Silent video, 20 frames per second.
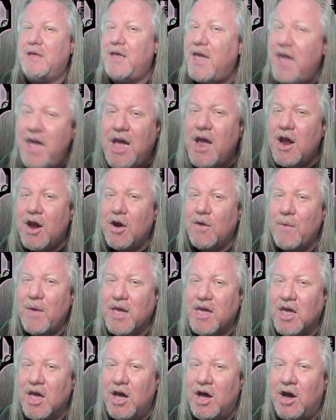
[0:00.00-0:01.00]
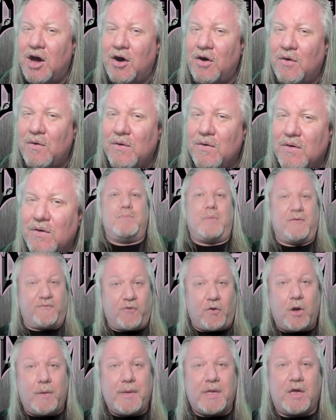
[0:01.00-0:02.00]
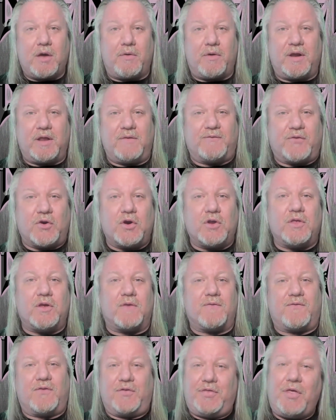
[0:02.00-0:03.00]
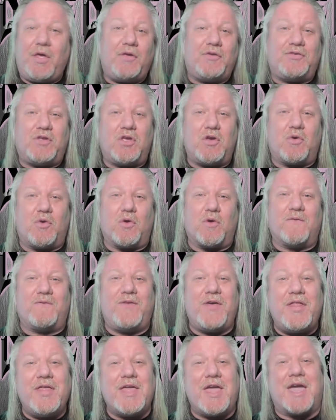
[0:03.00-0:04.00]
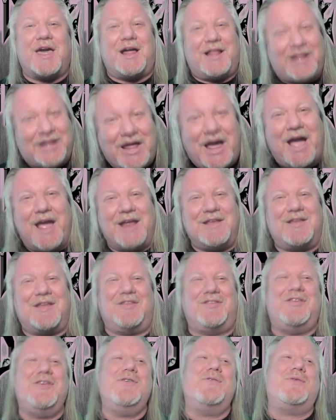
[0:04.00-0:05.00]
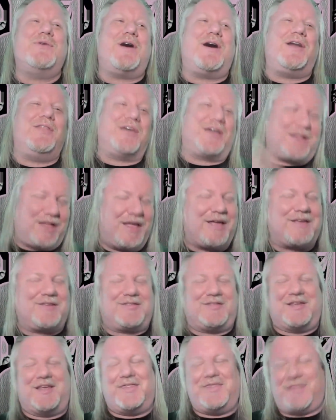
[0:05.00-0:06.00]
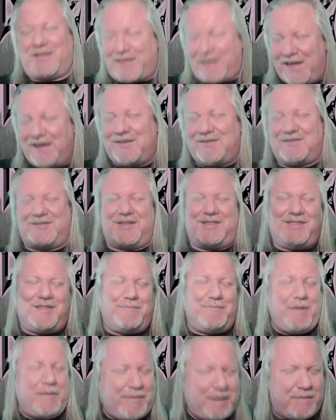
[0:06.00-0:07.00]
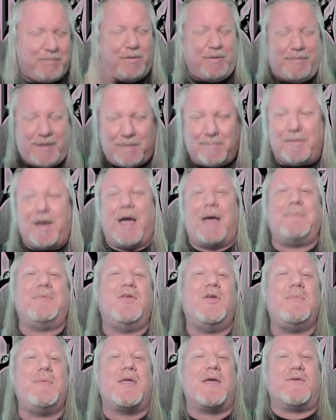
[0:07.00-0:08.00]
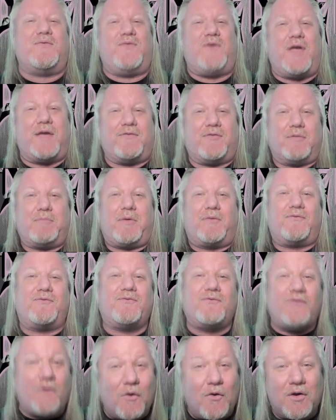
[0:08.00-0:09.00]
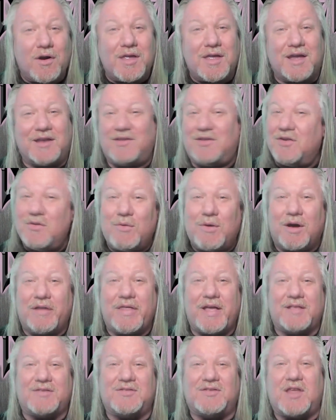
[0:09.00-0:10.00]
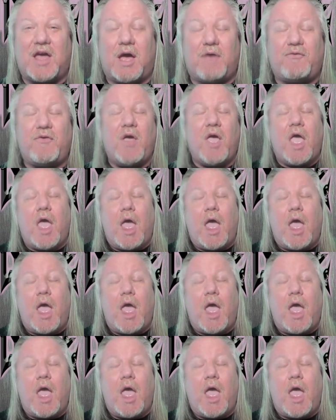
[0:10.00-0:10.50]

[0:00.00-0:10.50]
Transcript: Here we go. Before we go any further, for those of you who are feeling inclined to do all the clicks and the likes and the bibbidi-bobbidi-bop, do me a favor, before you do all that stuff,